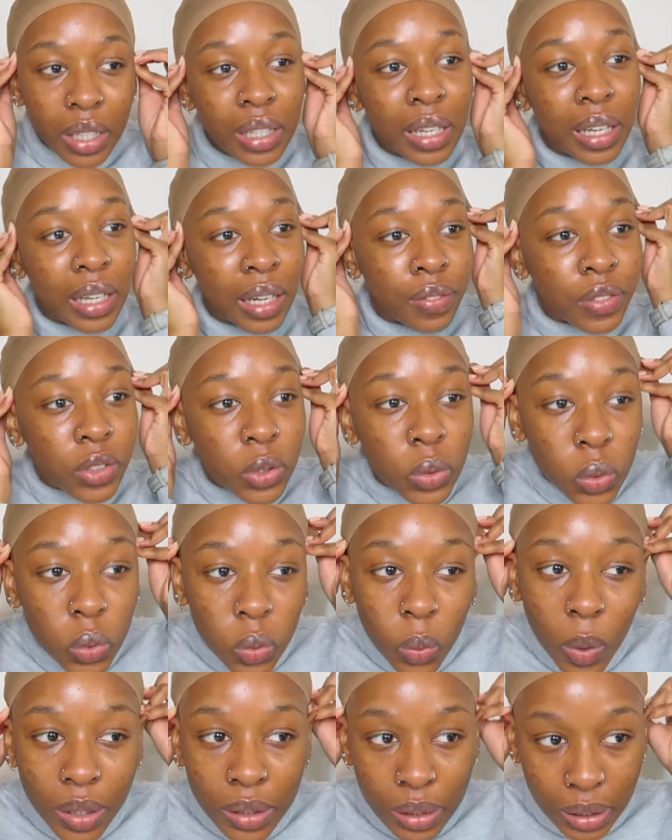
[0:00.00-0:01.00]
Like I've used
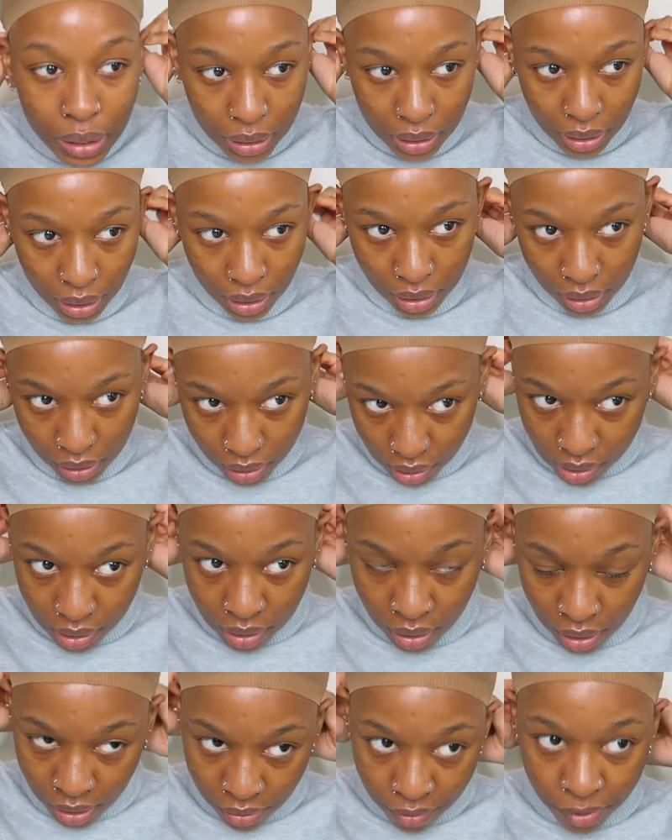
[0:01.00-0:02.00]
one that's like
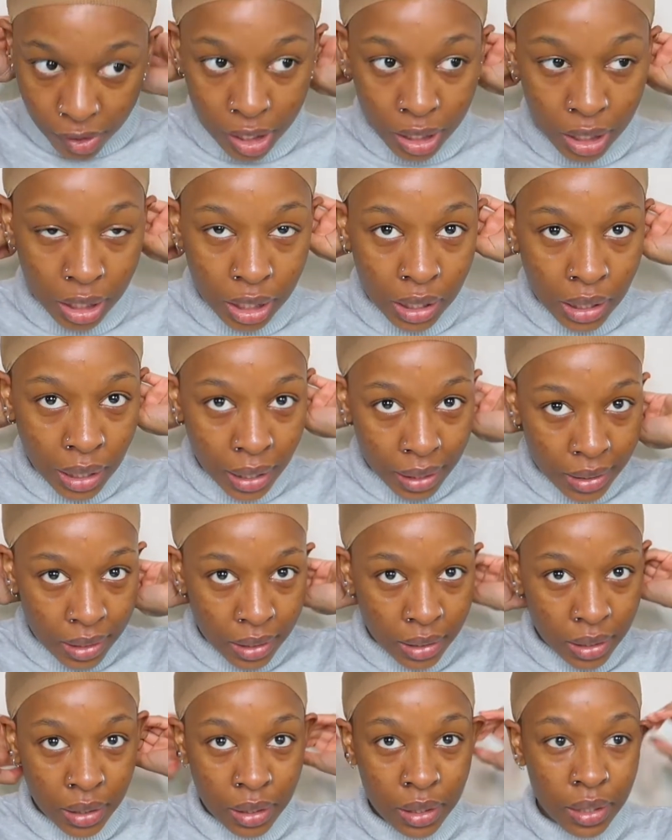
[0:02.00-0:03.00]
significantly lighter
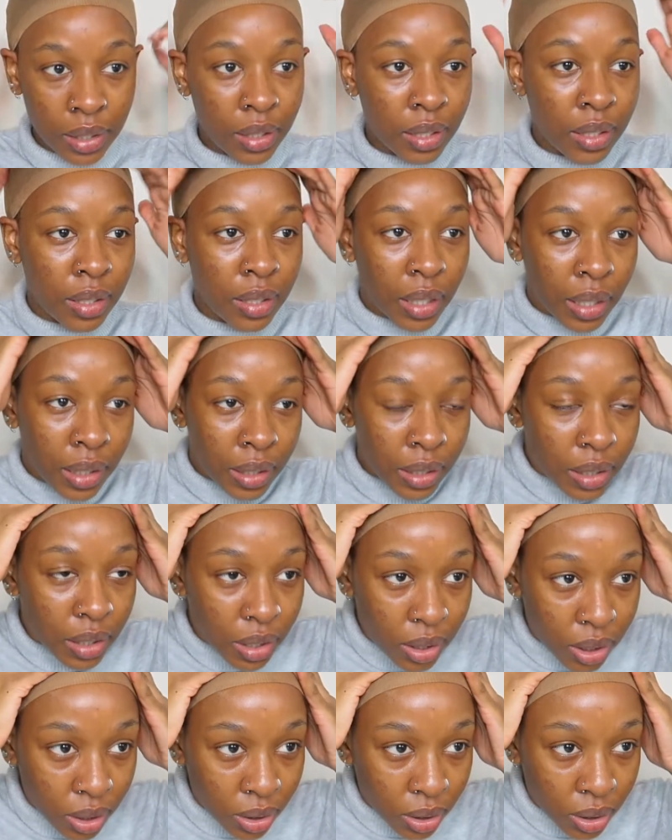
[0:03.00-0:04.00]
than this and it
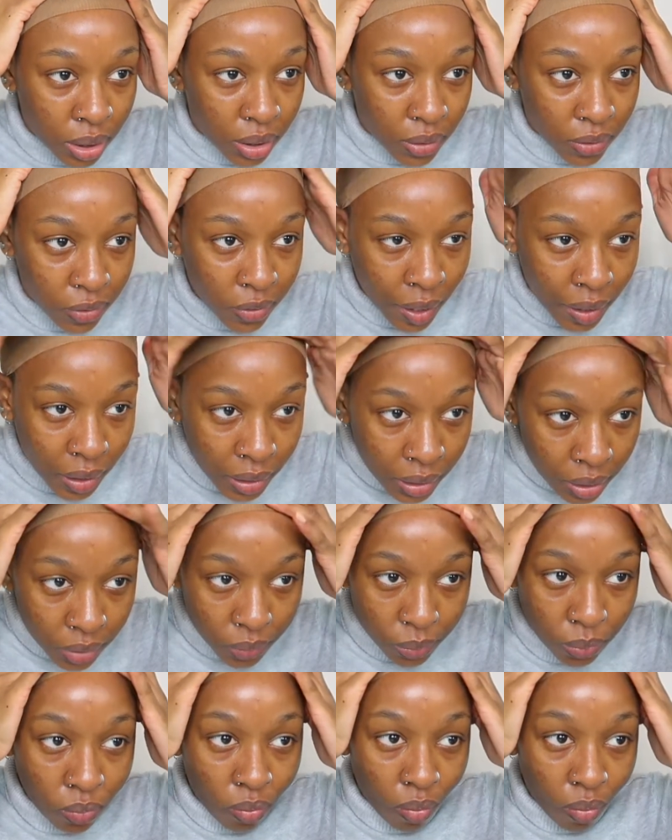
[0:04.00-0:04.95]
still looked fine,